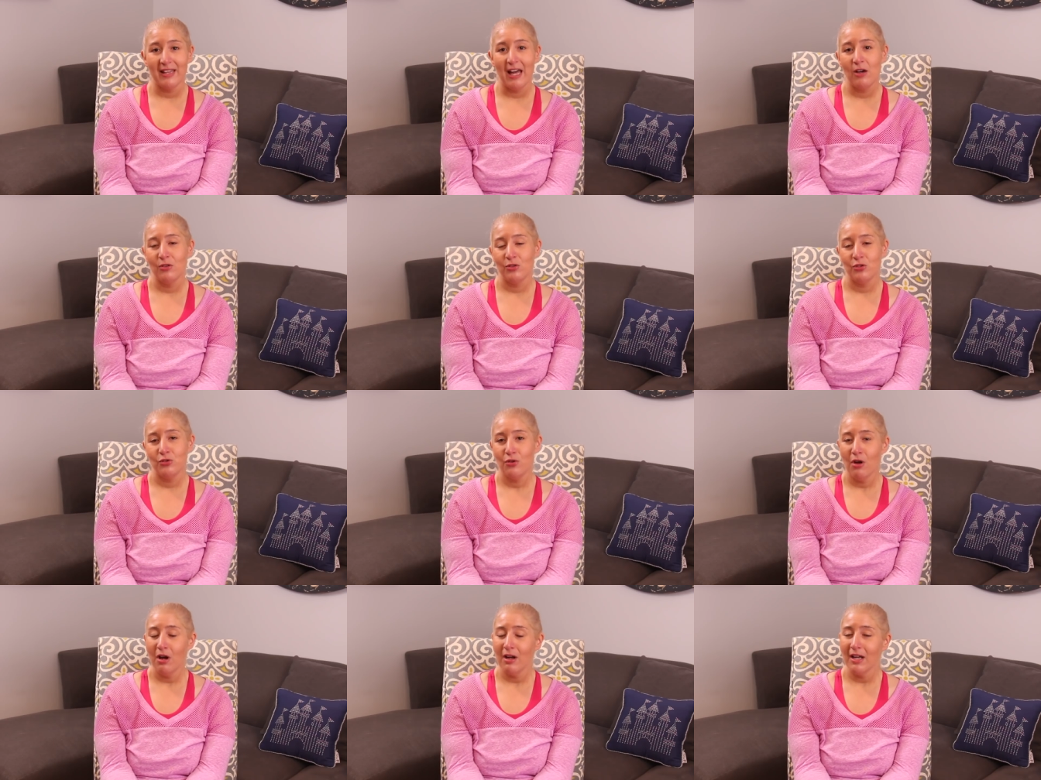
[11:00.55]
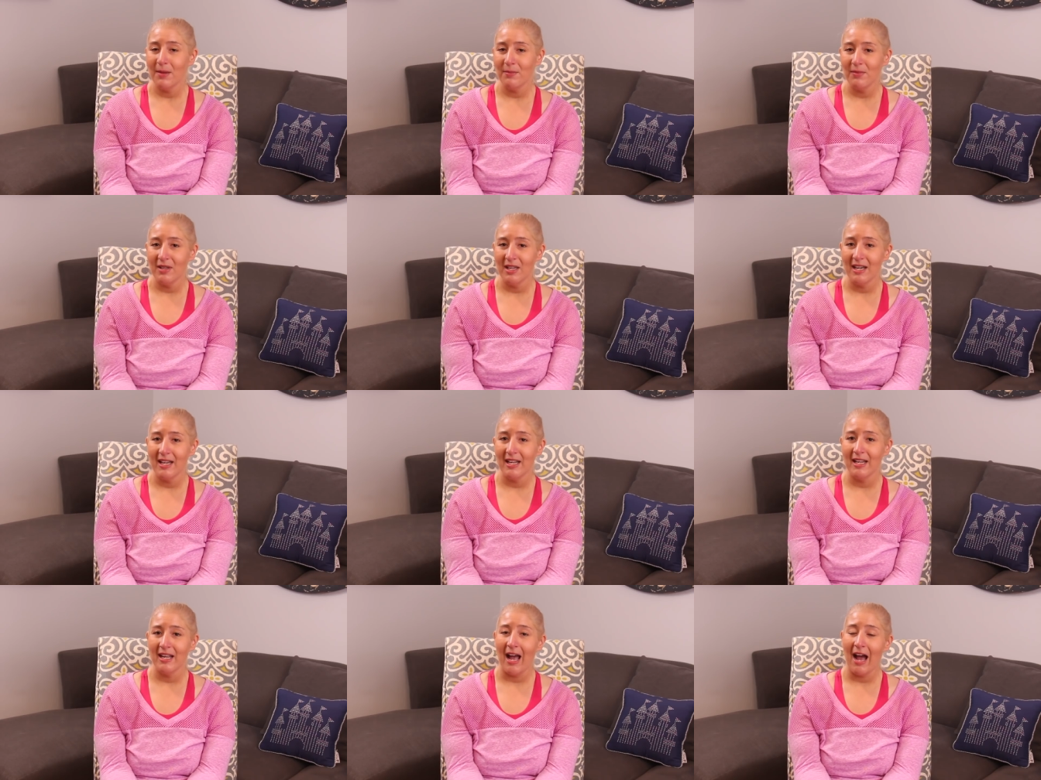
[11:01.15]
how strong I'm
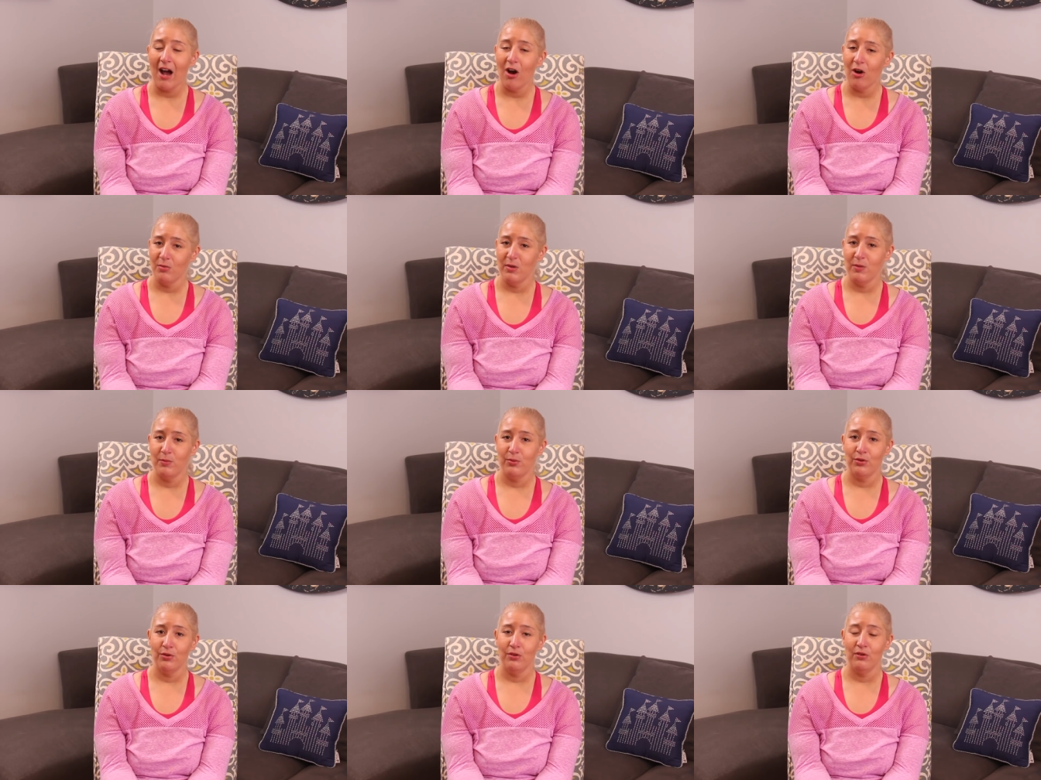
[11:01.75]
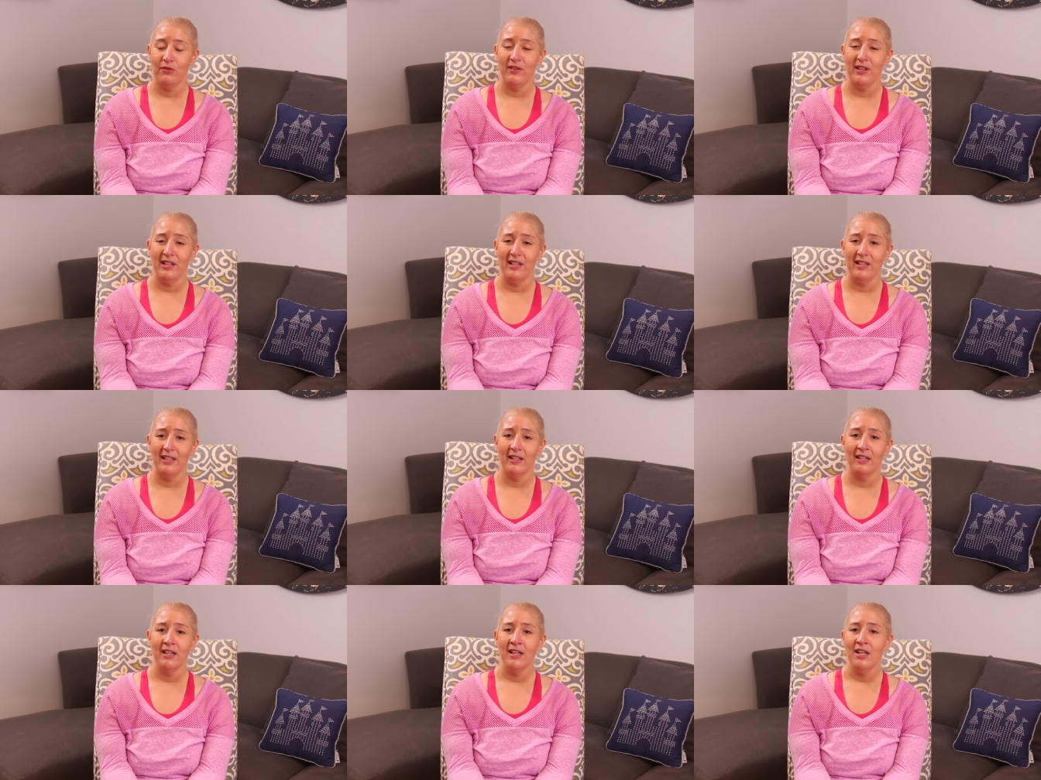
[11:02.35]
getting, how I'm
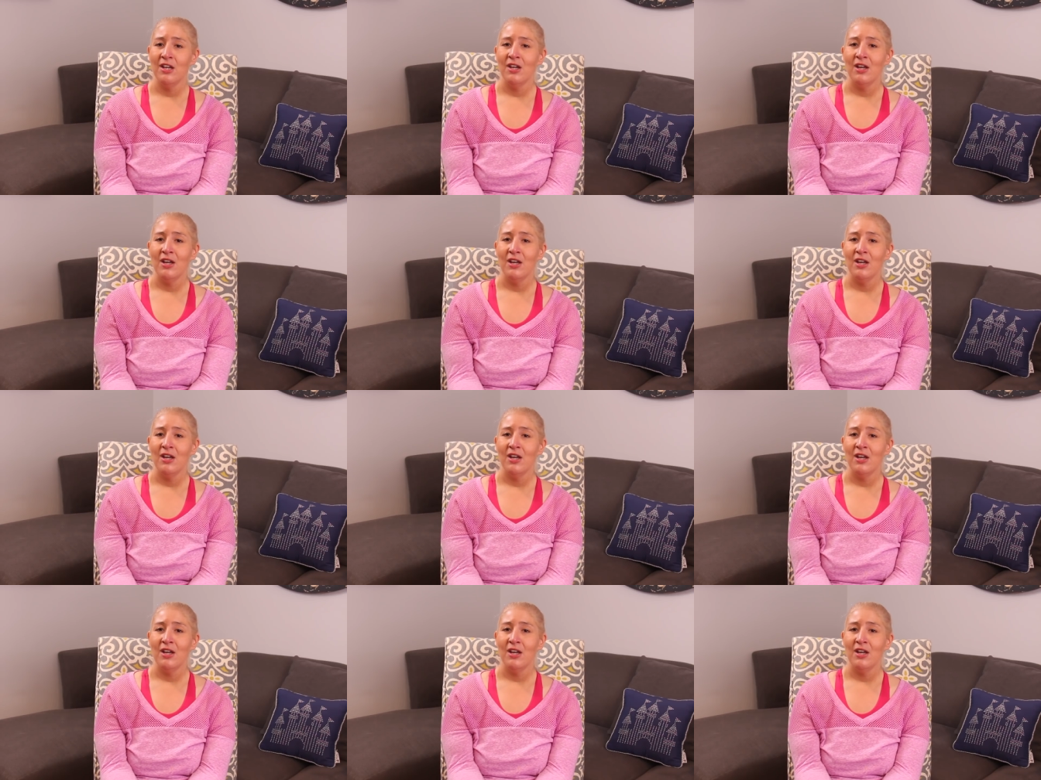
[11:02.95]
improving,